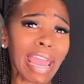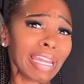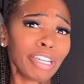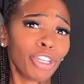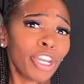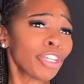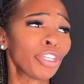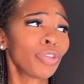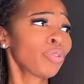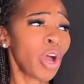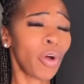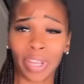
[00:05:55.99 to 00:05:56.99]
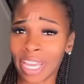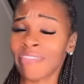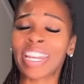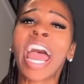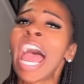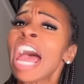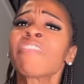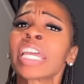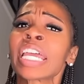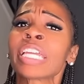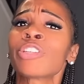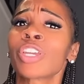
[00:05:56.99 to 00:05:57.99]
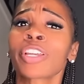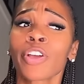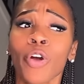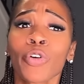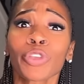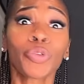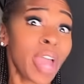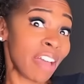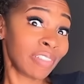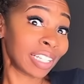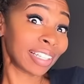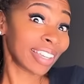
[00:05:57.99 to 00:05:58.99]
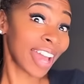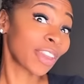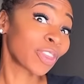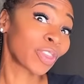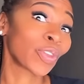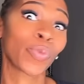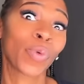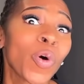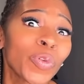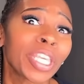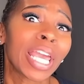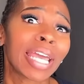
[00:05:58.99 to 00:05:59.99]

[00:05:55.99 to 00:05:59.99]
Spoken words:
agent? You don't even have an agent. Coco, you haven't got the role